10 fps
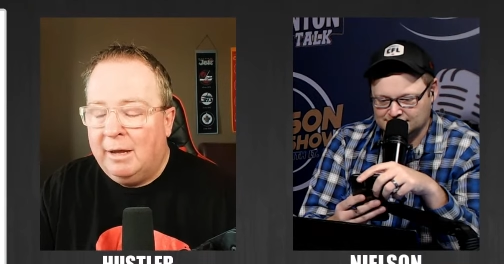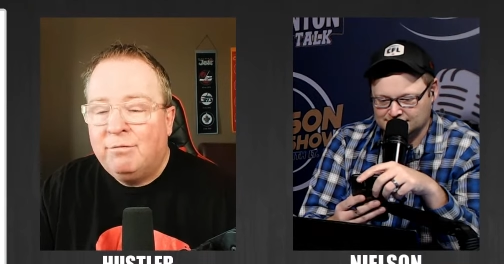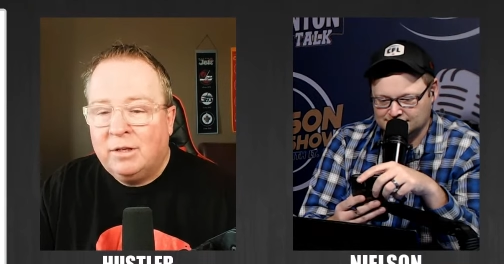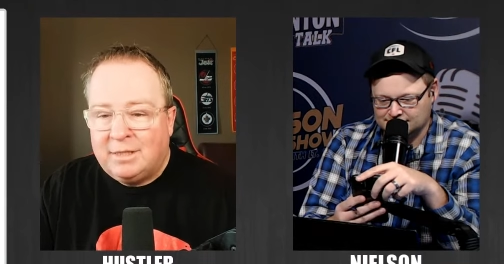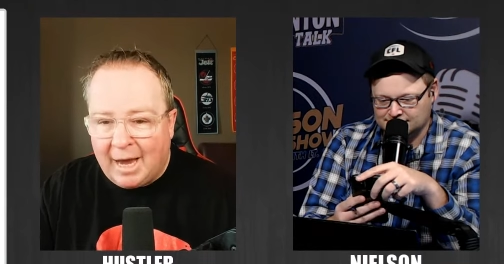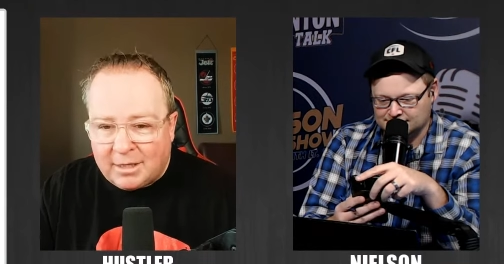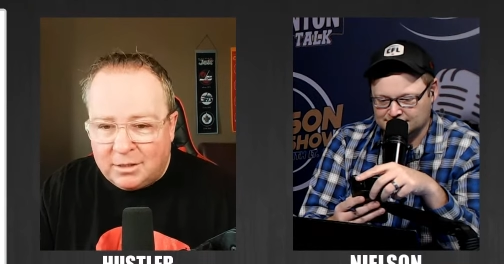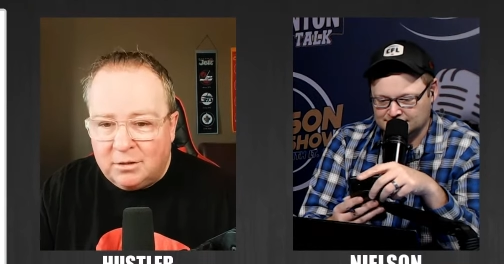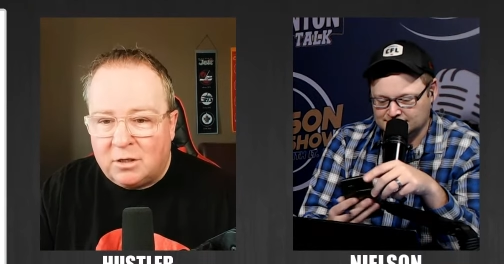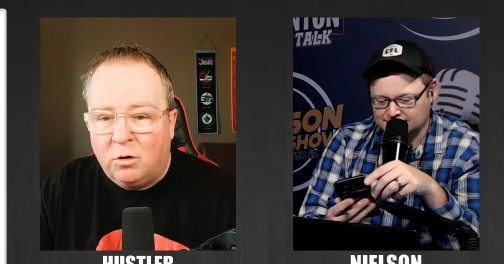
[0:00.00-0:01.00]
Speaker 1: If the
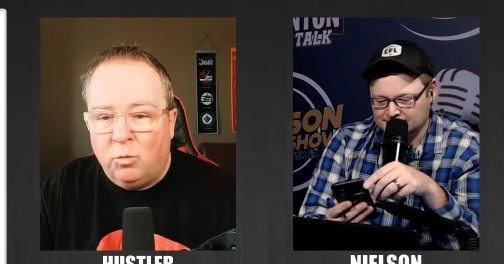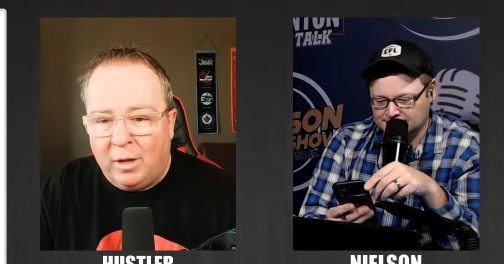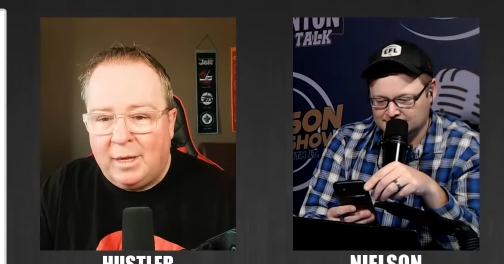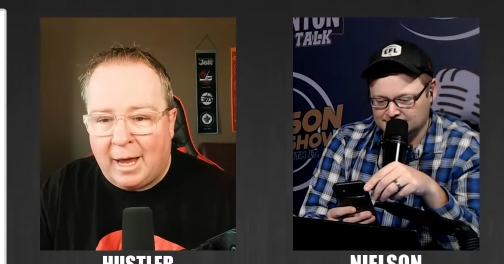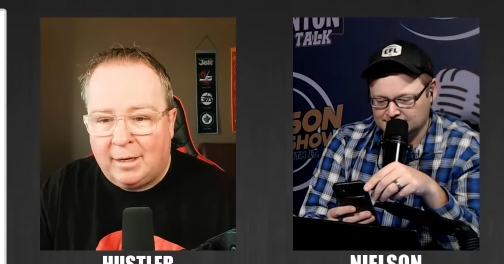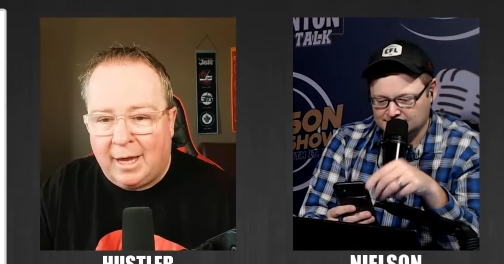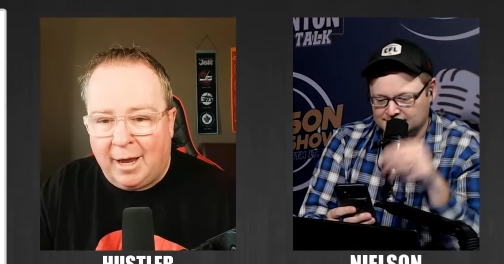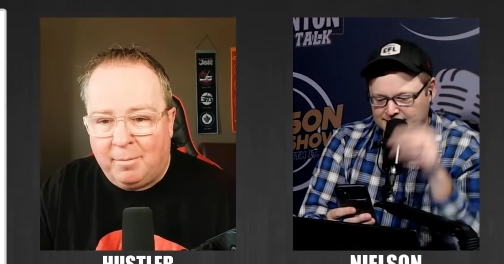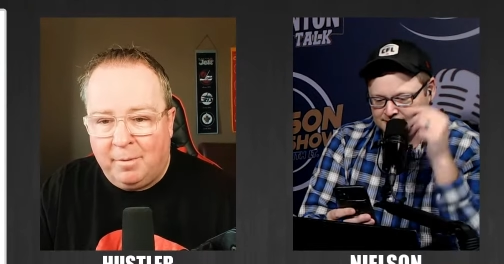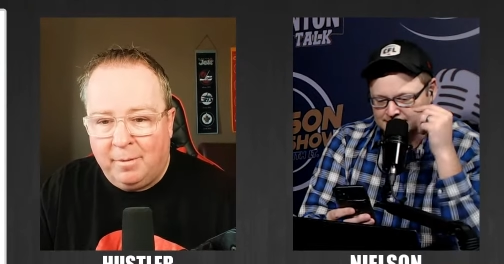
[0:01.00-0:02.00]
Texans can win that
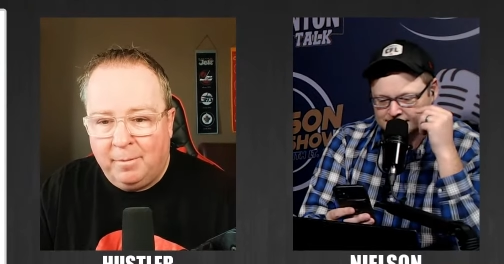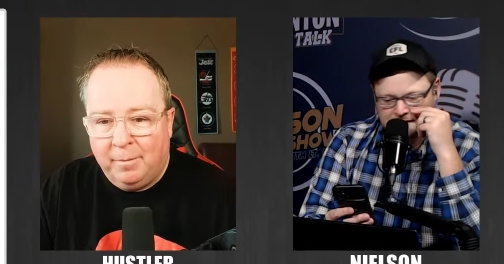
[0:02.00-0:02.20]
game,